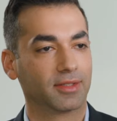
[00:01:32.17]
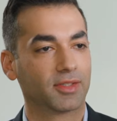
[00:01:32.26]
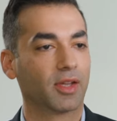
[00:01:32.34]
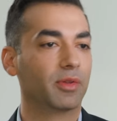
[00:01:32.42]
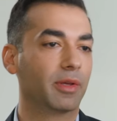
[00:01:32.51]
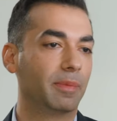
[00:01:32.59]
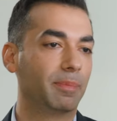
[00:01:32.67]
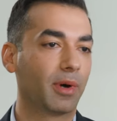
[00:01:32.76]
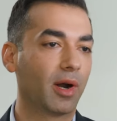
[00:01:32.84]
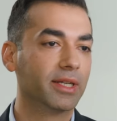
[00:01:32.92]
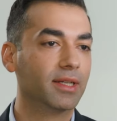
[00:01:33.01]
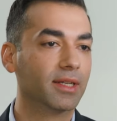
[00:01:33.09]
So the
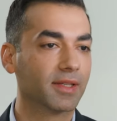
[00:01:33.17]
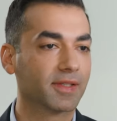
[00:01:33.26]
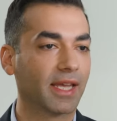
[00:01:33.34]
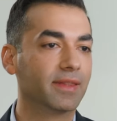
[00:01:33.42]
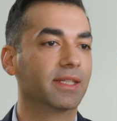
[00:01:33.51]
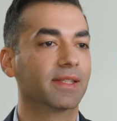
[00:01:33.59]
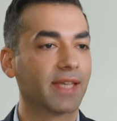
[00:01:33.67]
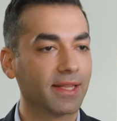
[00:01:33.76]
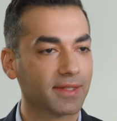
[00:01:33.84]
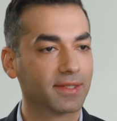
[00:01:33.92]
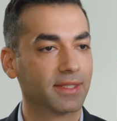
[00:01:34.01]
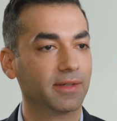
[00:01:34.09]
brightness and the
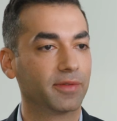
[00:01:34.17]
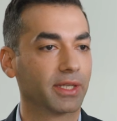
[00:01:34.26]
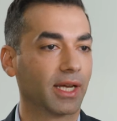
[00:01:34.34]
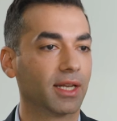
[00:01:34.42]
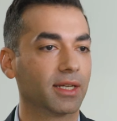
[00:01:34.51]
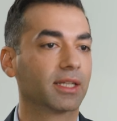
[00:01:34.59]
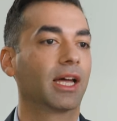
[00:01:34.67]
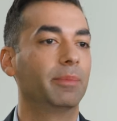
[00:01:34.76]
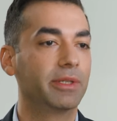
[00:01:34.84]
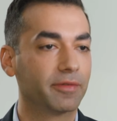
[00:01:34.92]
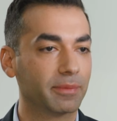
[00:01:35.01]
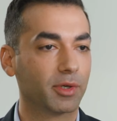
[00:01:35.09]
intensity of the colour
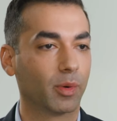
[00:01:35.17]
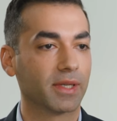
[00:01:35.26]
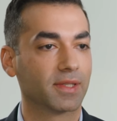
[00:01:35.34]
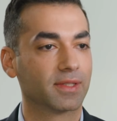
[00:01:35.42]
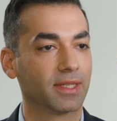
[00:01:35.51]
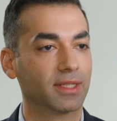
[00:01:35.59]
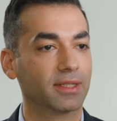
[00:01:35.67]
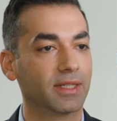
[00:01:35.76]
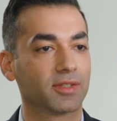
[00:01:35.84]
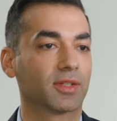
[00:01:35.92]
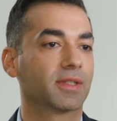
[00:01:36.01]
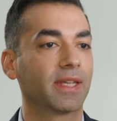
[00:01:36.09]
coming from quercetin
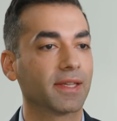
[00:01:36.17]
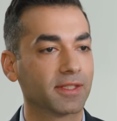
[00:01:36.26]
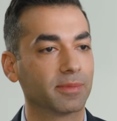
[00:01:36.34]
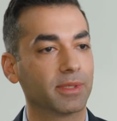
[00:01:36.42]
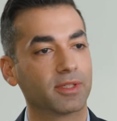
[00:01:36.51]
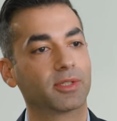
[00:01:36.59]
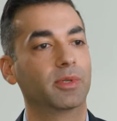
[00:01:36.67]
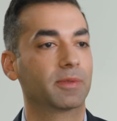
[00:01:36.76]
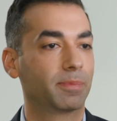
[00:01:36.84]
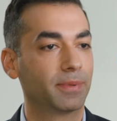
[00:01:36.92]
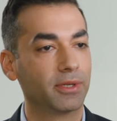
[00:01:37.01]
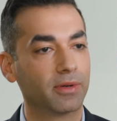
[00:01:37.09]
is just testament to its
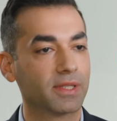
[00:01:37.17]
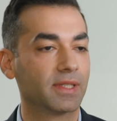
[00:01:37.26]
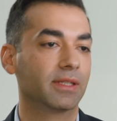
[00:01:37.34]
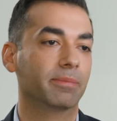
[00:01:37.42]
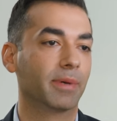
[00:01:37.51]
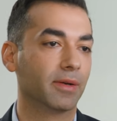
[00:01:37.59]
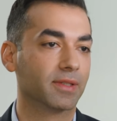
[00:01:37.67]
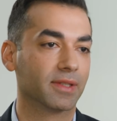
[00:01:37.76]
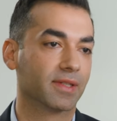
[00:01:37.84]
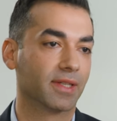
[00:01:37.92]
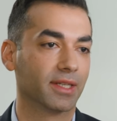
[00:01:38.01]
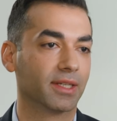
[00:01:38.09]
purity and
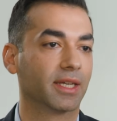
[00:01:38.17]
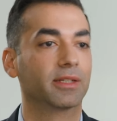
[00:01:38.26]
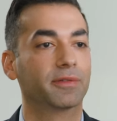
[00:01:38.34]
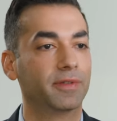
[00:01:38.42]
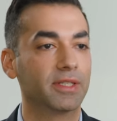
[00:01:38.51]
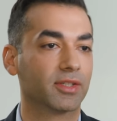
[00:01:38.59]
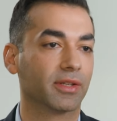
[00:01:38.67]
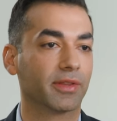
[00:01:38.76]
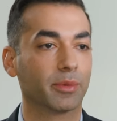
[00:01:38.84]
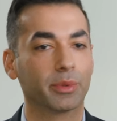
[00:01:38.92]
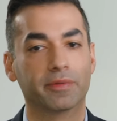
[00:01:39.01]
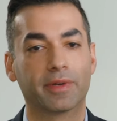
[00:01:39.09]
potency, and a feature
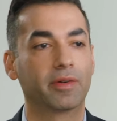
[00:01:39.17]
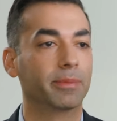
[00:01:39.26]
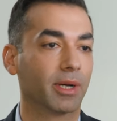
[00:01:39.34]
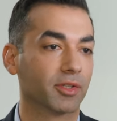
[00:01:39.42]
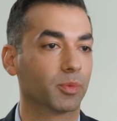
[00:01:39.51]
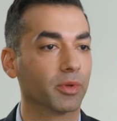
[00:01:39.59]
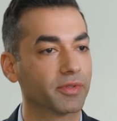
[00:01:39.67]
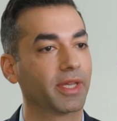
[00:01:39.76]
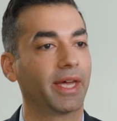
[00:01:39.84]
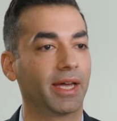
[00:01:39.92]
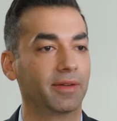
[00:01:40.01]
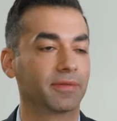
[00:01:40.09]
that we very much want to
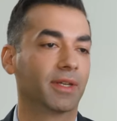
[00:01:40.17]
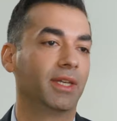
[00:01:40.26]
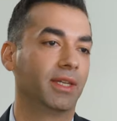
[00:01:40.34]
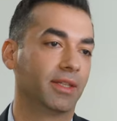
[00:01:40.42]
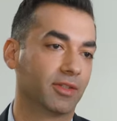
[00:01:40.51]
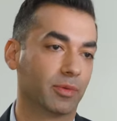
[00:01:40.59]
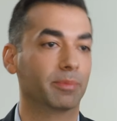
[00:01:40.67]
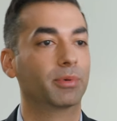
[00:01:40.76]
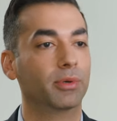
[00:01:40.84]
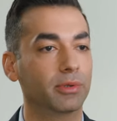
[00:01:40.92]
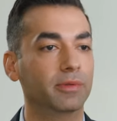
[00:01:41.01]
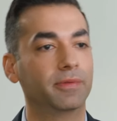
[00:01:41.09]
have to
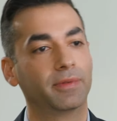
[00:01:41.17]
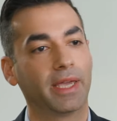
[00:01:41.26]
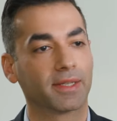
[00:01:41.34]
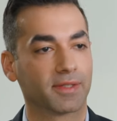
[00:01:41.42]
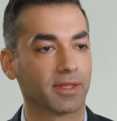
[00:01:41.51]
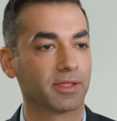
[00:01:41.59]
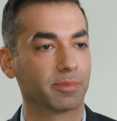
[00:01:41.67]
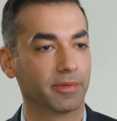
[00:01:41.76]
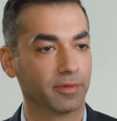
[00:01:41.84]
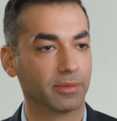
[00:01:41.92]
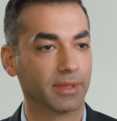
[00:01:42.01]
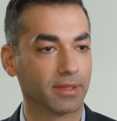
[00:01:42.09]
improve exercise
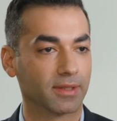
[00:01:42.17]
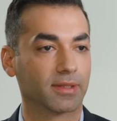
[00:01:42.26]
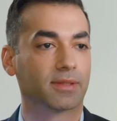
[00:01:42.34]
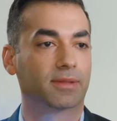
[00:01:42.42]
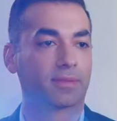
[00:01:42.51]
performance.